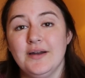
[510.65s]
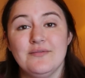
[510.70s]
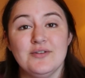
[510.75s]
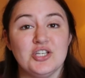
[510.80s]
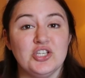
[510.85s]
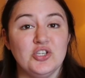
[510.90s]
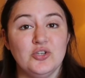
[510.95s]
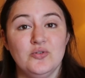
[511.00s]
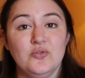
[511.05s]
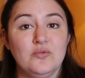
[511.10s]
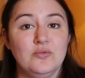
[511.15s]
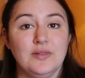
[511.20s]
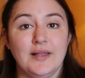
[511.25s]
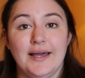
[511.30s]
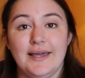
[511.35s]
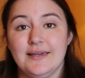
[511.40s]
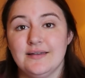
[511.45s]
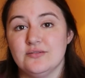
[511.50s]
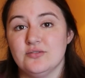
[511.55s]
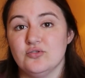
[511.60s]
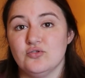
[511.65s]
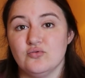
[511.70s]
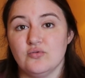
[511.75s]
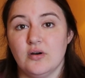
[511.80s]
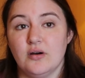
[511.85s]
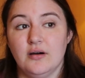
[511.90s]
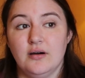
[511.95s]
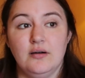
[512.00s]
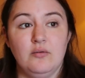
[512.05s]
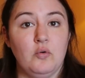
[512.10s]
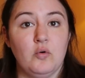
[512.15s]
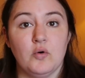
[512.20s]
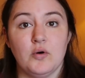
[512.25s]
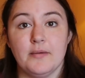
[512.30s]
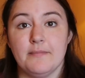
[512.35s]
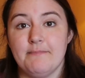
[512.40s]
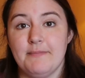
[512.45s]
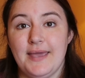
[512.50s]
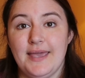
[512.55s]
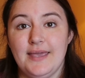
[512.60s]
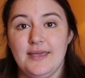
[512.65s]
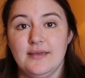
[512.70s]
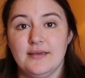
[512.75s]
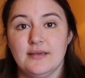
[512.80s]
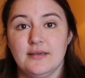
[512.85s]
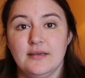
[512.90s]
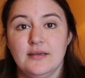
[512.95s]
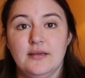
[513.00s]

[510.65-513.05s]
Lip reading: you like to draw or make.